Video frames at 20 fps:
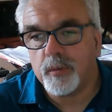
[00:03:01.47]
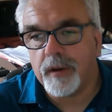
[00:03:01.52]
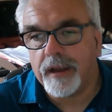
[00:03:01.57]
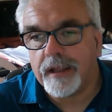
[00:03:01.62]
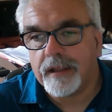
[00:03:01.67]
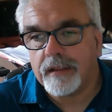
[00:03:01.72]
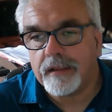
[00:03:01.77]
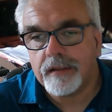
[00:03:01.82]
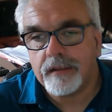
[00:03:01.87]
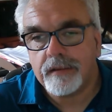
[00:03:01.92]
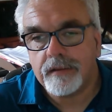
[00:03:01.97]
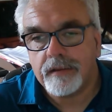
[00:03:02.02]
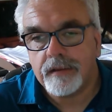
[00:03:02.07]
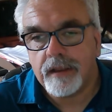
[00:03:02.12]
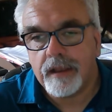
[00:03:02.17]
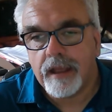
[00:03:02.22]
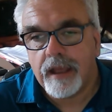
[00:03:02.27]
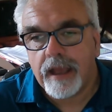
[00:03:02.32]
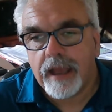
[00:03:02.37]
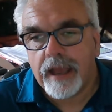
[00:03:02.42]
well,
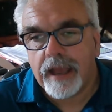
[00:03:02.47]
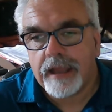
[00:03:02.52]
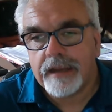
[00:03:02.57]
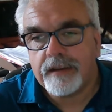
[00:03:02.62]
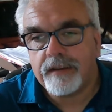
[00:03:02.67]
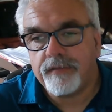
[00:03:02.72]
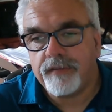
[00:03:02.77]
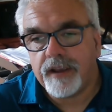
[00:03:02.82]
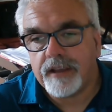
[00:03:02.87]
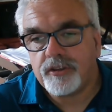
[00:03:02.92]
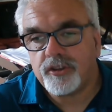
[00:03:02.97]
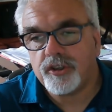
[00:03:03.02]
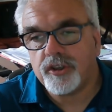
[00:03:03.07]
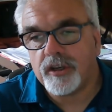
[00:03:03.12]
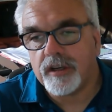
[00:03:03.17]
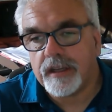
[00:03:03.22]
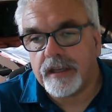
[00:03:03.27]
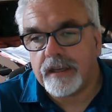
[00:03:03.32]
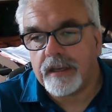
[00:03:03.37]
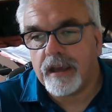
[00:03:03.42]
and
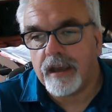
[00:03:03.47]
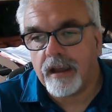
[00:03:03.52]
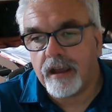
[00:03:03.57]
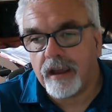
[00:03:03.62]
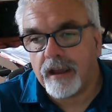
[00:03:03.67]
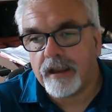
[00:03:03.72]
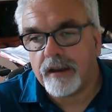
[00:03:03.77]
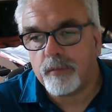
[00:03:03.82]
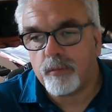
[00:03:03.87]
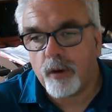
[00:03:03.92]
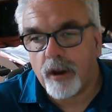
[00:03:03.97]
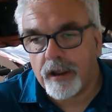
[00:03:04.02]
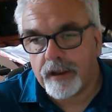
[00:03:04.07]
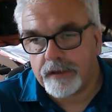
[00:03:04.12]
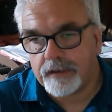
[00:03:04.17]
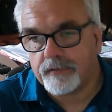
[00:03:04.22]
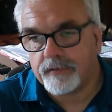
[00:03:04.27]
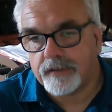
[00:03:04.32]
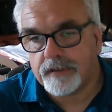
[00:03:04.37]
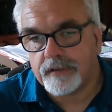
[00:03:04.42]
eventually I
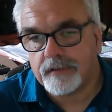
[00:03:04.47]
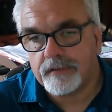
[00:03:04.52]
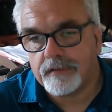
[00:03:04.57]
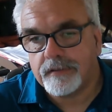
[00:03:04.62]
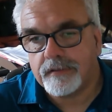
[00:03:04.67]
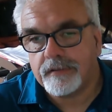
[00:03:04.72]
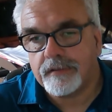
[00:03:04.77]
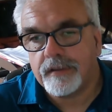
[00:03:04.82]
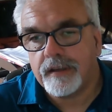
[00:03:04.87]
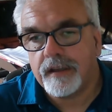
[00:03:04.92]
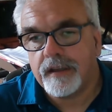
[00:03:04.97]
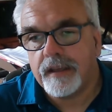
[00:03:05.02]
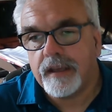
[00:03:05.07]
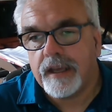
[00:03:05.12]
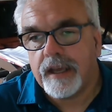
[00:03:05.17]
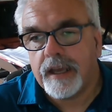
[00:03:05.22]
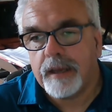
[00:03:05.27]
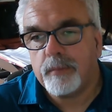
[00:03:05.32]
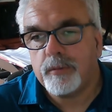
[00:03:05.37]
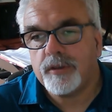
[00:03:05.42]
arrived.
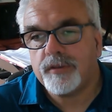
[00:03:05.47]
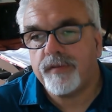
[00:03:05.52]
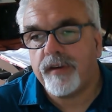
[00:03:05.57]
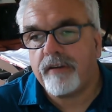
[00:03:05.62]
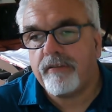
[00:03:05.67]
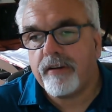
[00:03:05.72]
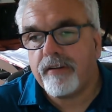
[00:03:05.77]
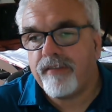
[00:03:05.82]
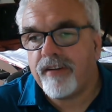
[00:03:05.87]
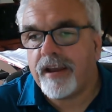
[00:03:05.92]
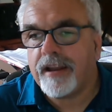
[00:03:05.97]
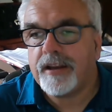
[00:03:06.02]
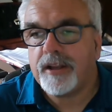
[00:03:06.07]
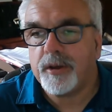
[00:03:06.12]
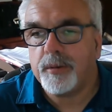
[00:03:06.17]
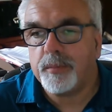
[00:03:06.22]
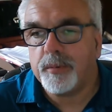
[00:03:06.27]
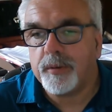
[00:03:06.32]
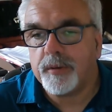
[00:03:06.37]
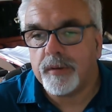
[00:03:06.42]
It was very
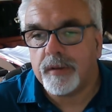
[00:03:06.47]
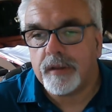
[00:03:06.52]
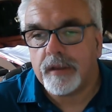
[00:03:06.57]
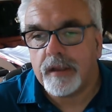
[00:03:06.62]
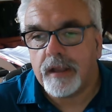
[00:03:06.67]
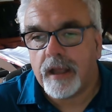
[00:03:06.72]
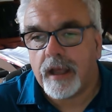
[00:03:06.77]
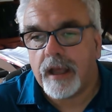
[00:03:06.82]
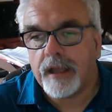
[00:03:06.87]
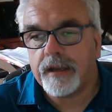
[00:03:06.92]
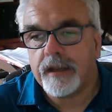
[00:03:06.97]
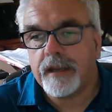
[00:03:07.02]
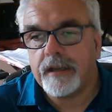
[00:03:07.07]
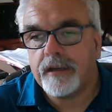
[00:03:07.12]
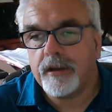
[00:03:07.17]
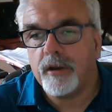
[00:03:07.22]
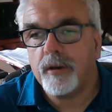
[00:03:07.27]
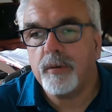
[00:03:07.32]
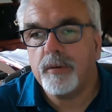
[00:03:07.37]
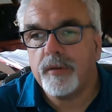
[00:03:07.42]
valuable, and I
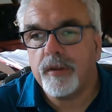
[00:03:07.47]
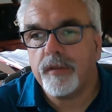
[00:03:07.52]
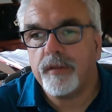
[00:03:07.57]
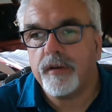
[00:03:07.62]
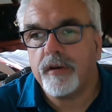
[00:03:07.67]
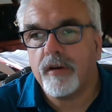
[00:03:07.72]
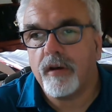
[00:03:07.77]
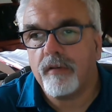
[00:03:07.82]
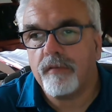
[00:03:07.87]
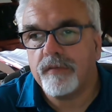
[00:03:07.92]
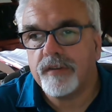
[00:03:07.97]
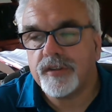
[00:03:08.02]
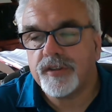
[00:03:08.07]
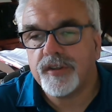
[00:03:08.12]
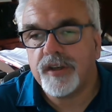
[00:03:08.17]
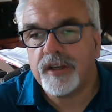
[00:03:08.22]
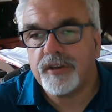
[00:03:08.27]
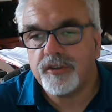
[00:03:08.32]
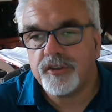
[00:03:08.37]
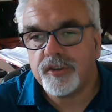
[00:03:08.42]
know that the
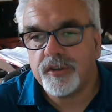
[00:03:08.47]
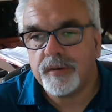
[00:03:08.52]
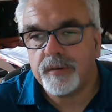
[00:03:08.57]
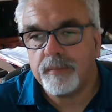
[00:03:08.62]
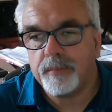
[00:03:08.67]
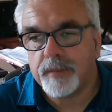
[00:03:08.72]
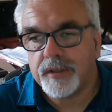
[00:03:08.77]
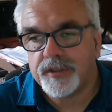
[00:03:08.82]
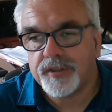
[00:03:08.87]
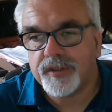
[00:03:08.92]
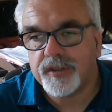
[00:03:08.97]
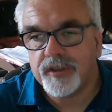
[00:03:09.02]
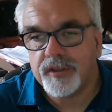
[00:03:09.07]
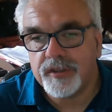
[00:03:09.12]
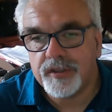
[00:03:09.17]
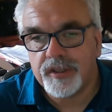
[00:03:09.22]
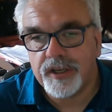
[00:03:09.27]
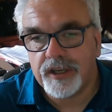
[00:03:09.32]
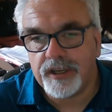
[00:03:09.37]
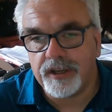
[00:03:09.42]
conversation must
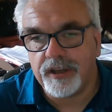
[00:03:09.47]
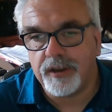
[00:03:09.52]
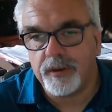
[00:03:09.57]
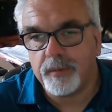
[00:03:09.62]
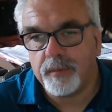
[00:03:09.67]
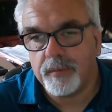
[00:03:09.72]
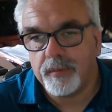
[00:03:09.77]
continue.